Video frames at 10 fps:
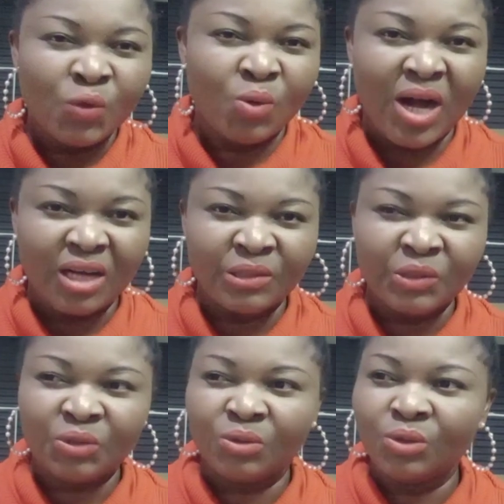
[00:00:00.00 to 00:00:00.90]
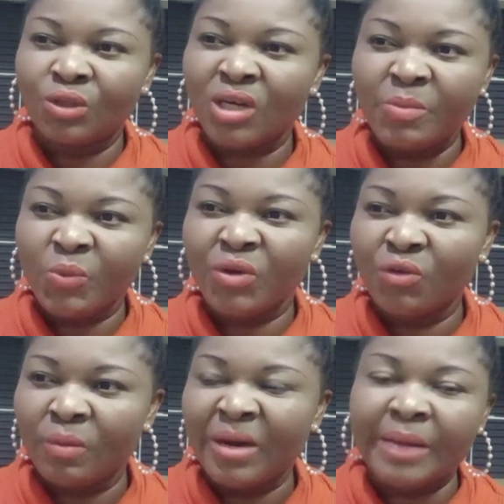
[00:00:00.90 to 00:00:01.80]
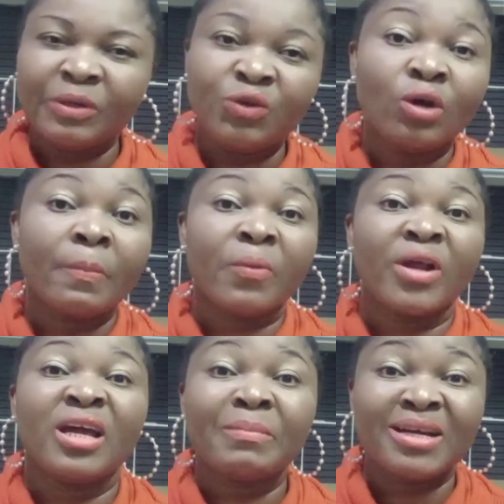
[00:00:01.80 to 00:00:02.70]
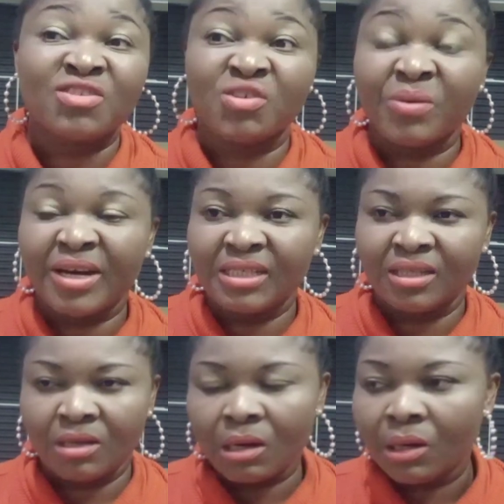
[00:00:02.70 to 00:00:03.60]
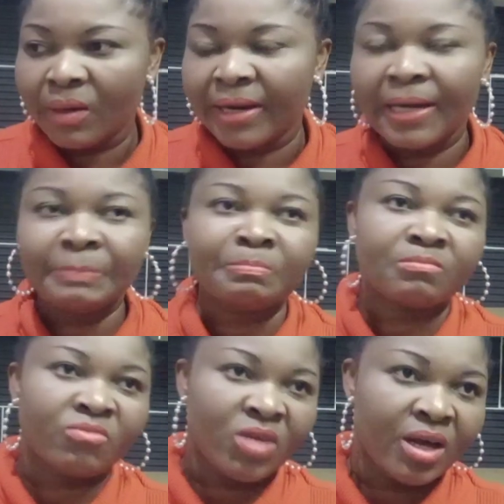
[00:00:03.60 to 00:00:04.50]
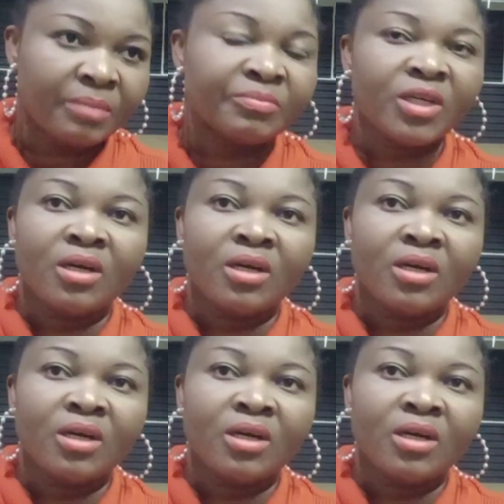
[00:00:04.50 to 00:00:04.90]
You are good to go. Come in with your Bible, your prayer materials, and all that. Yeah.